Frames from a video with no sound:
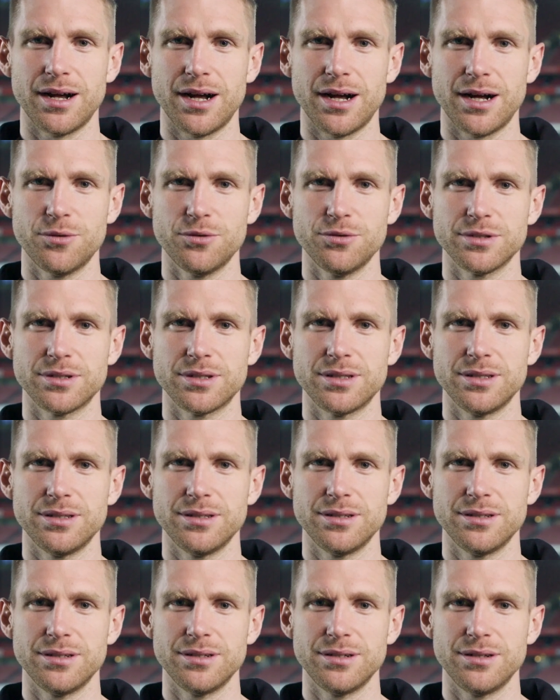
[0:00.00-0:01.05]
I would
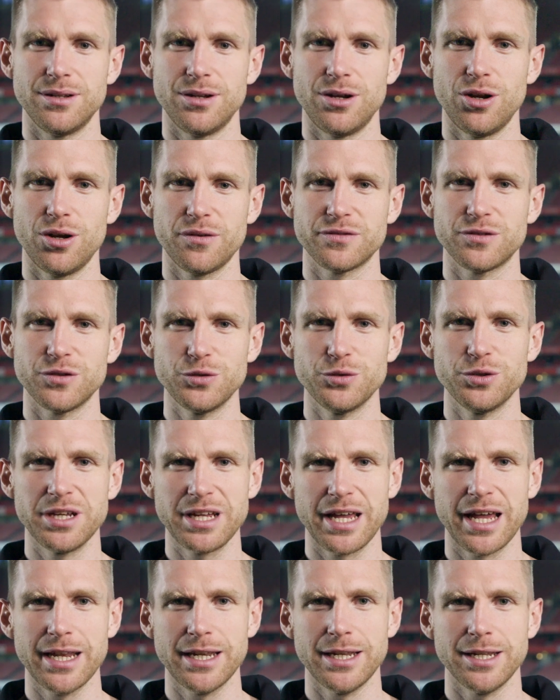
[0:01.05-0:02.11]
love to do it
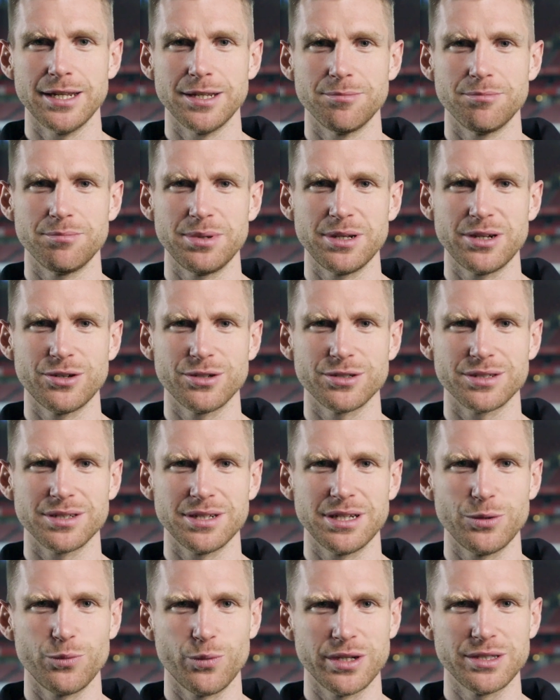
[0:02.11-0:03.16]
again because
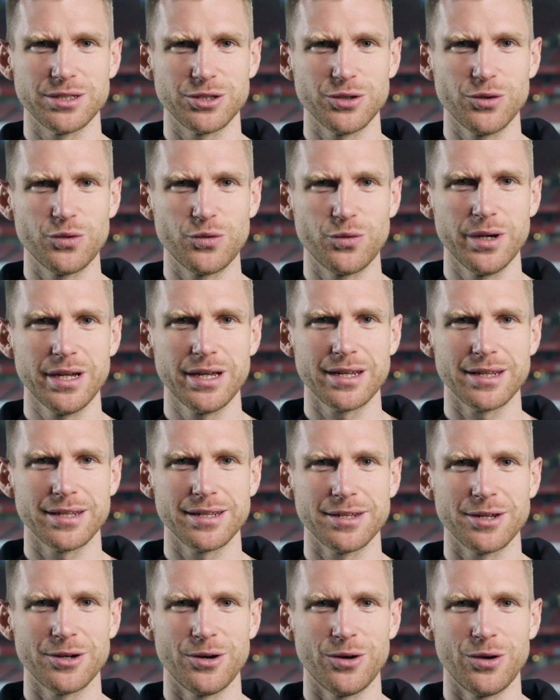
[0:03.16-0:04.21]
it went so quick.
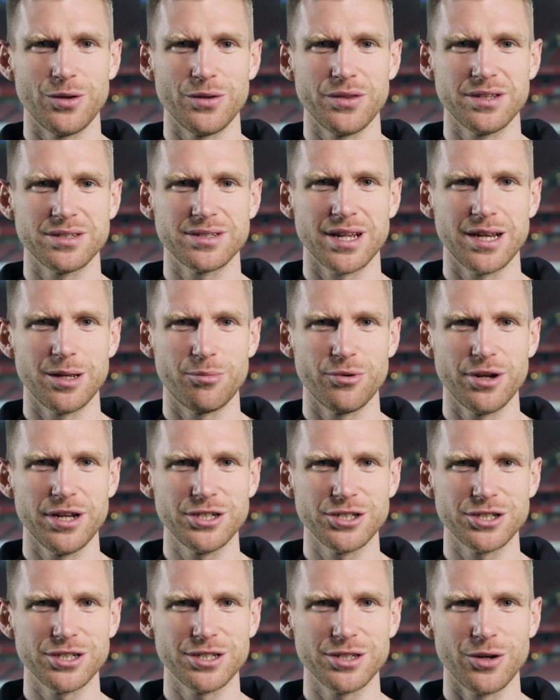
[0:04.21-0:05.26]
All the
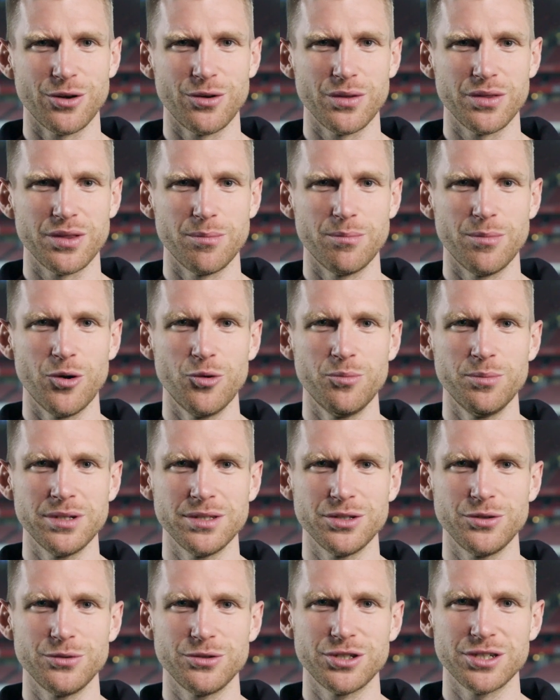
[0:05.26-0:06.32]
celebration, all the moment, you